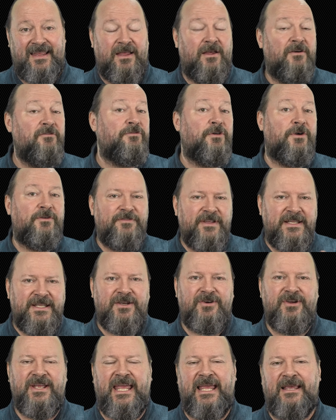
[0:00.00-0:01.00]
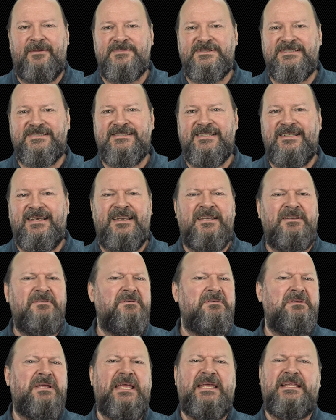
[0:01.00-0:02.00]
For video games,
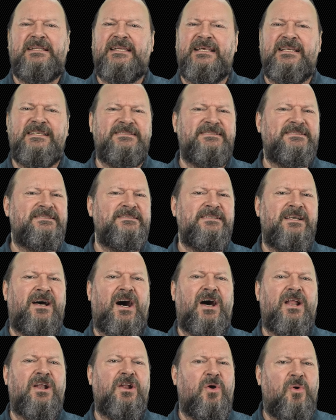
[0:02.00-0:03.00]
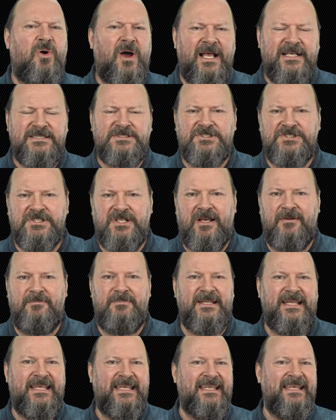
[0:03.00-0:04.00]
it is
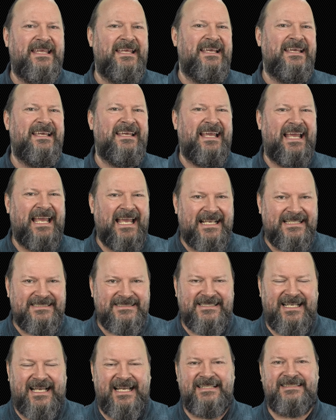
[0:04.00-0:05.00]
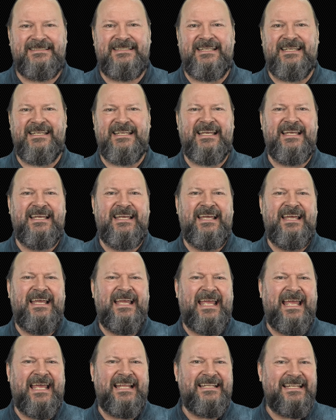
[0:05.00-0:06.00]
unquestionably exciting
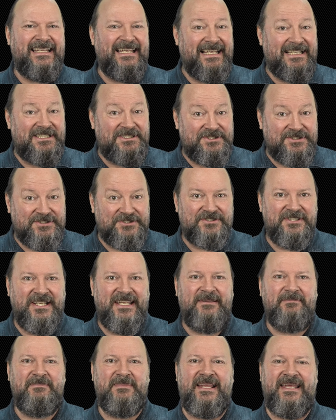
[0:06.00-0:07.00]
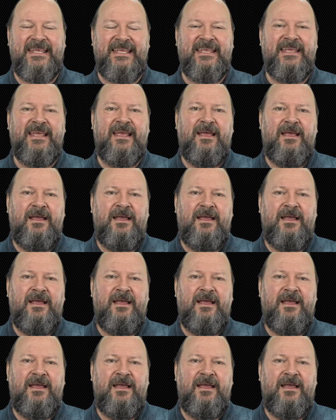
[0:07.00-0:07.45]
and extremely